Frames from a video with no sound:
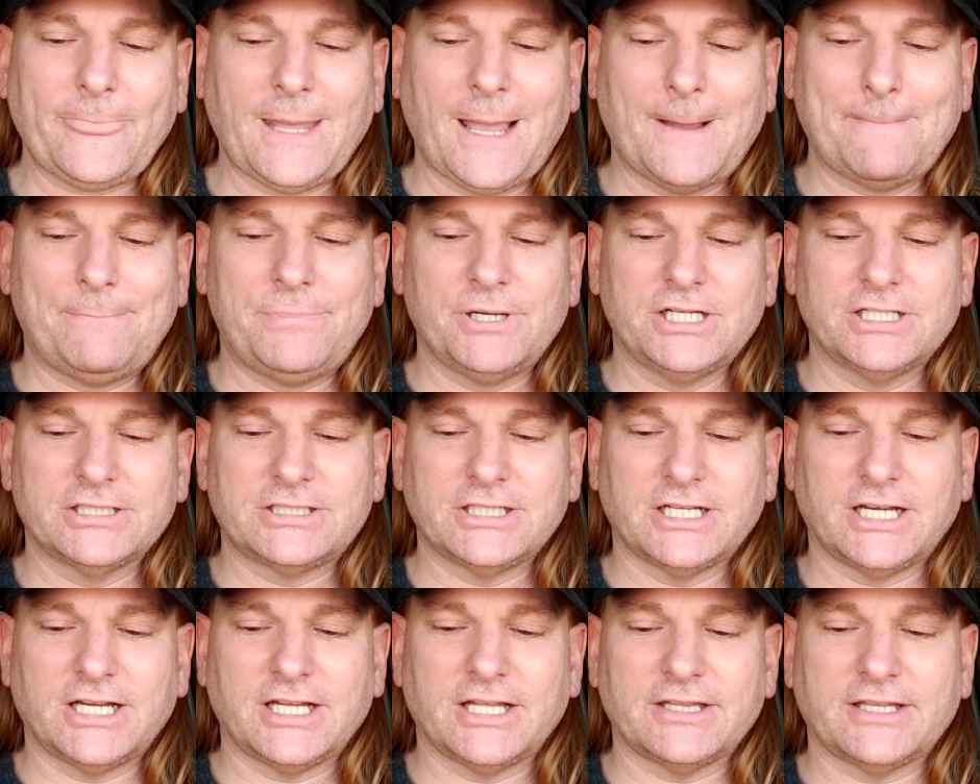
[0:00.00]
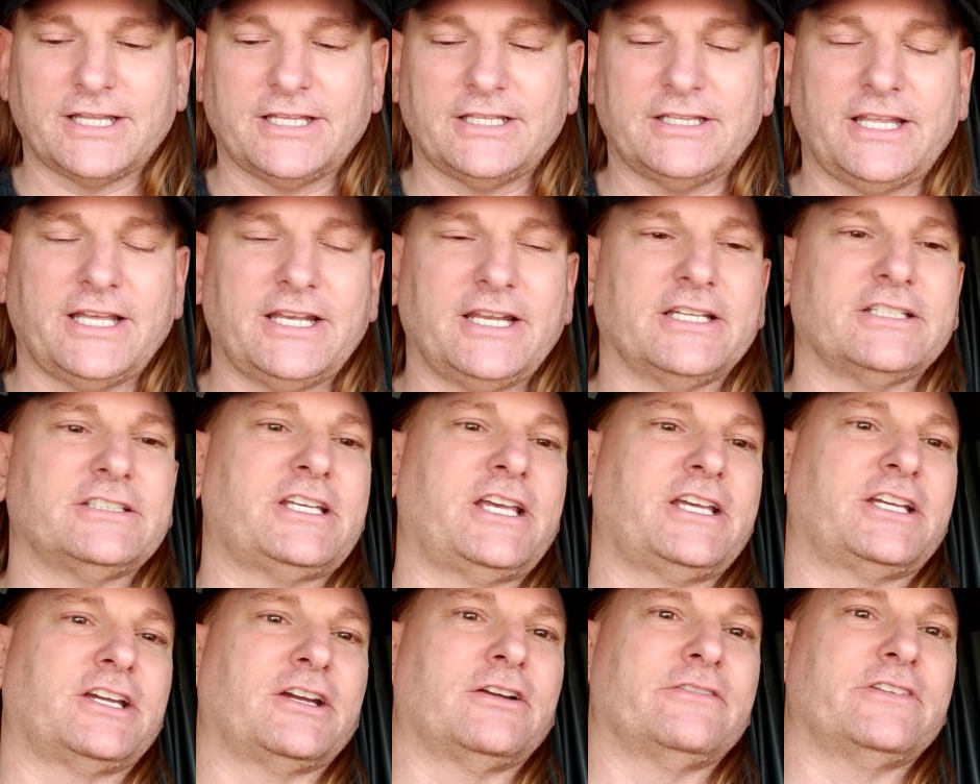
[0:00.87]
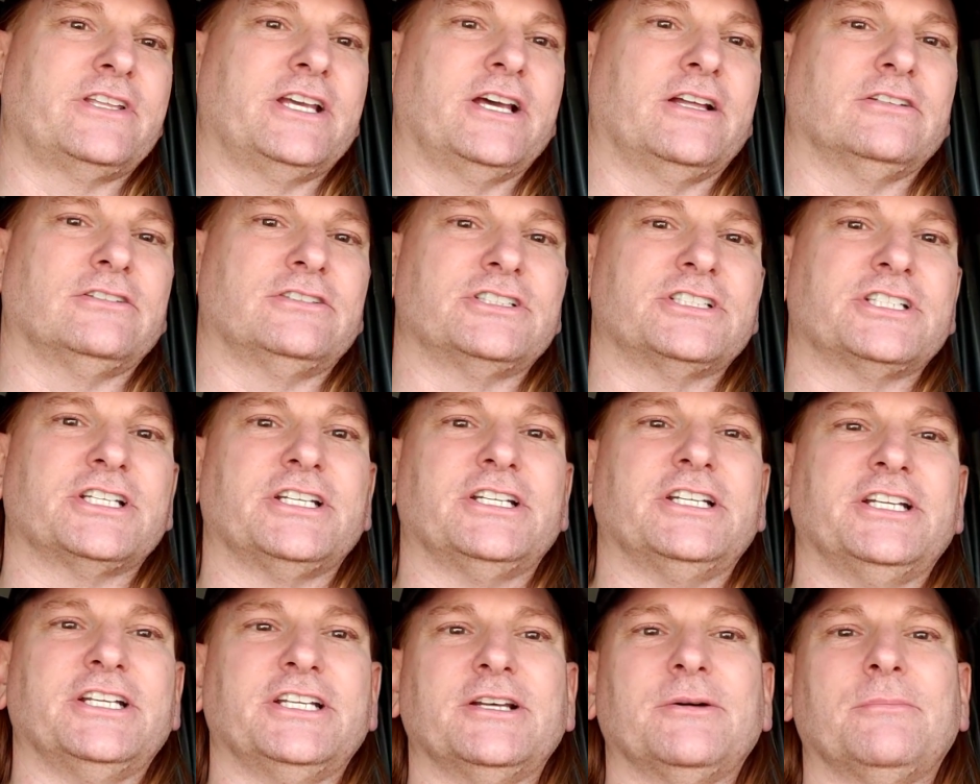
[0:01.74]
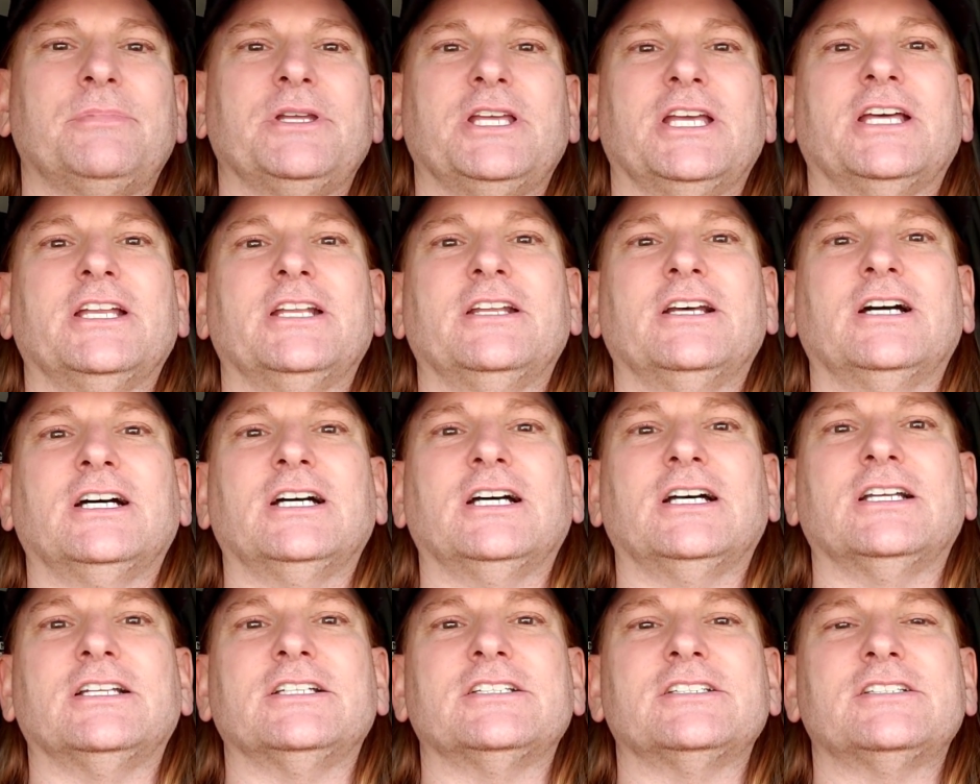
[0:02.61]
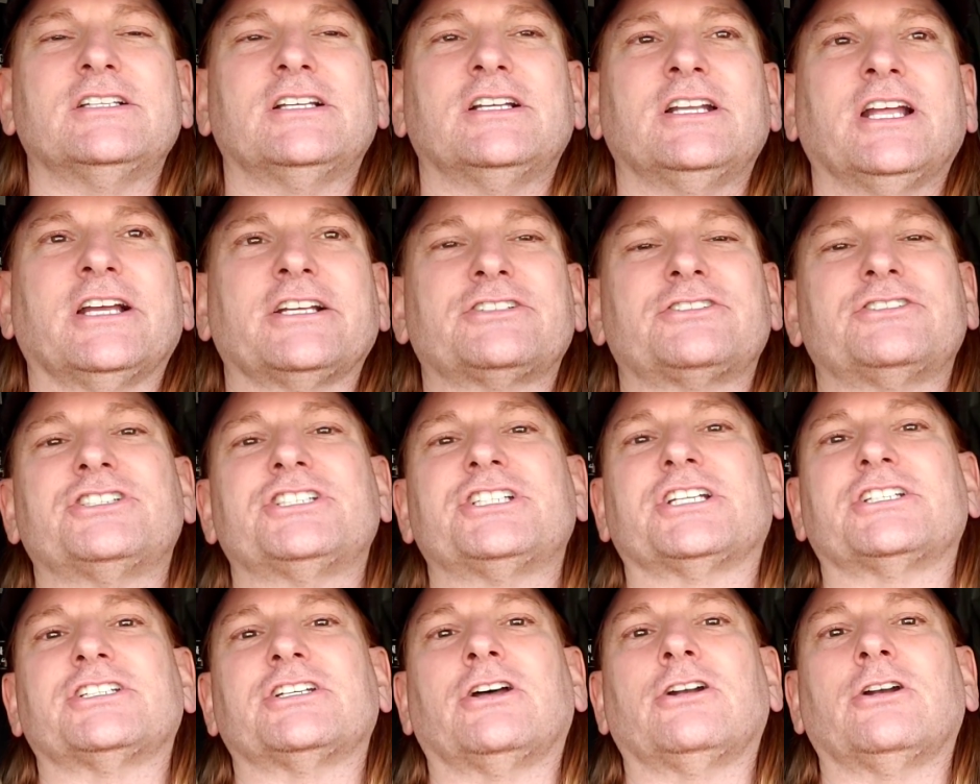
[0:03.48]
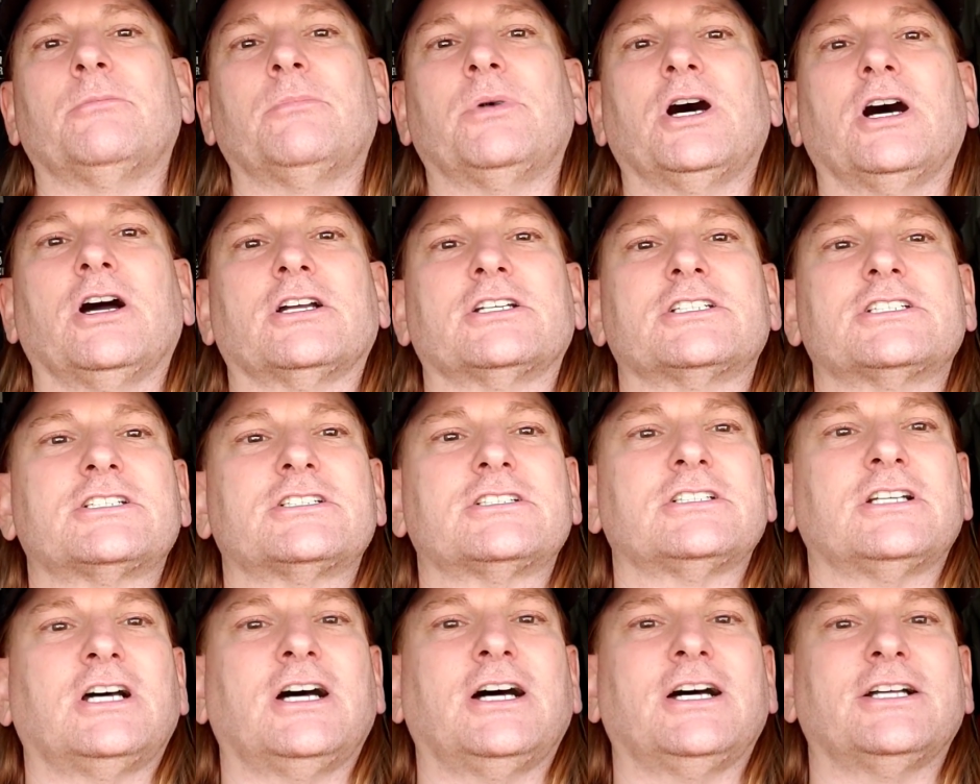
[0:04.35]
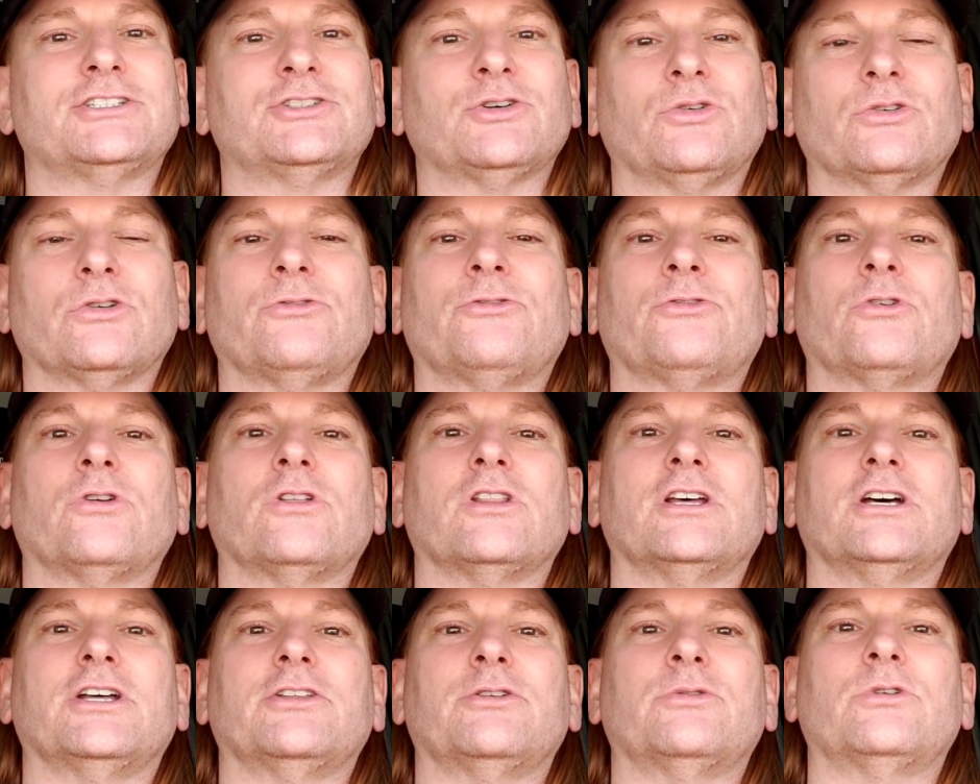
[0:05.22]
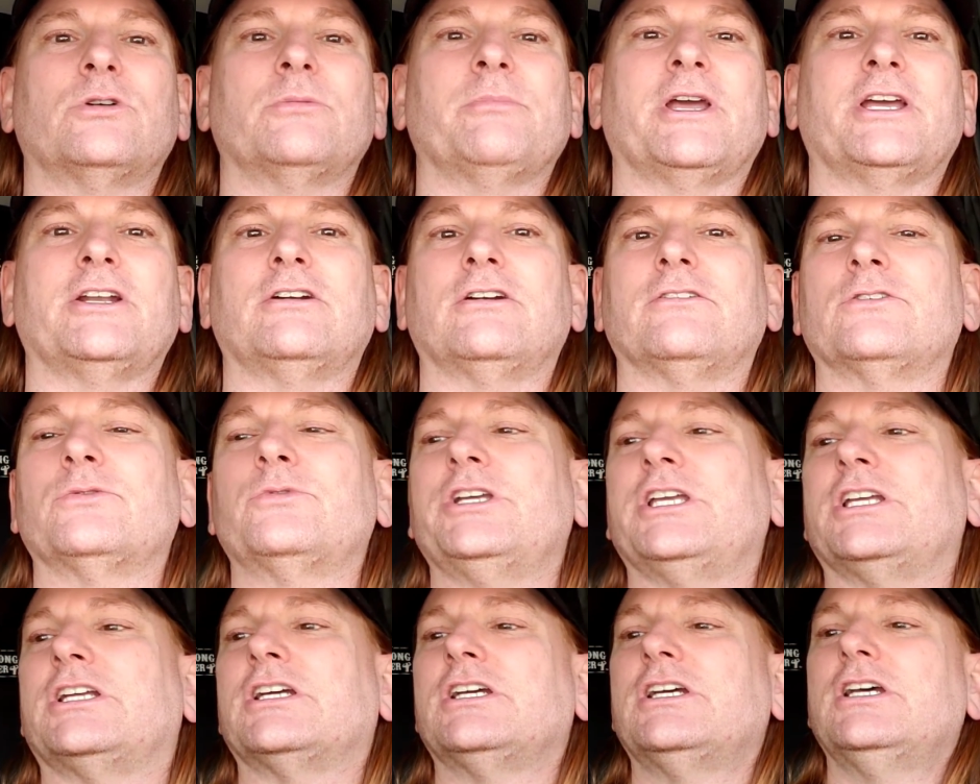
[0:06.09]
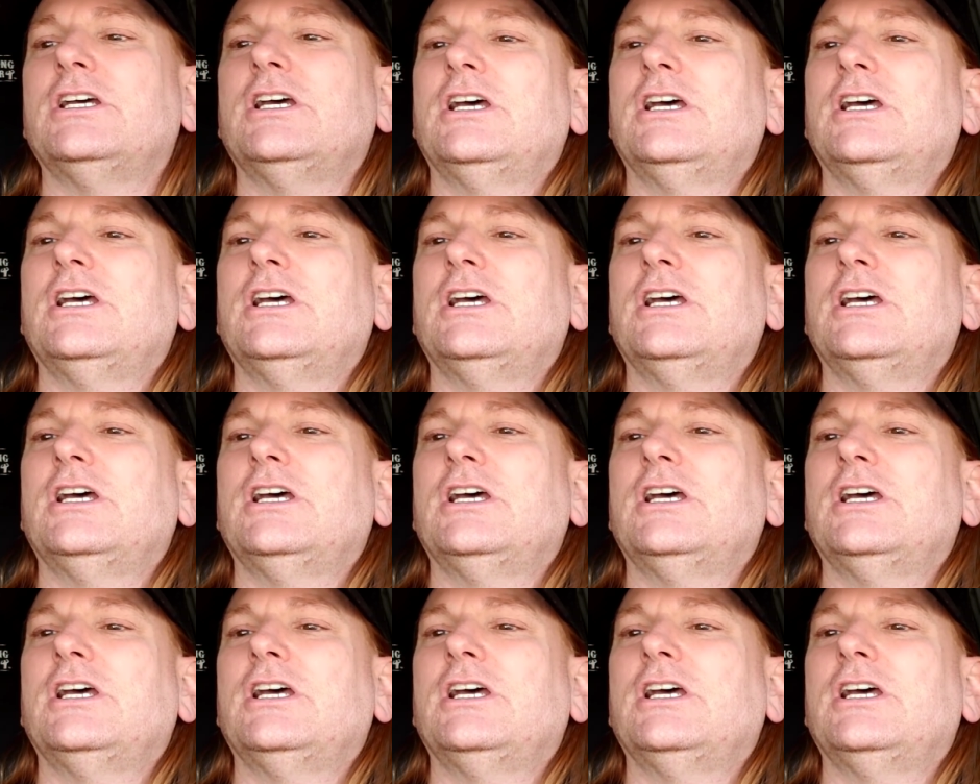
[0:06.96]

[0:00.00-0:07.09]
But they didn't take care of the others, and it ended up being an extra $600 total for the remainder of the week.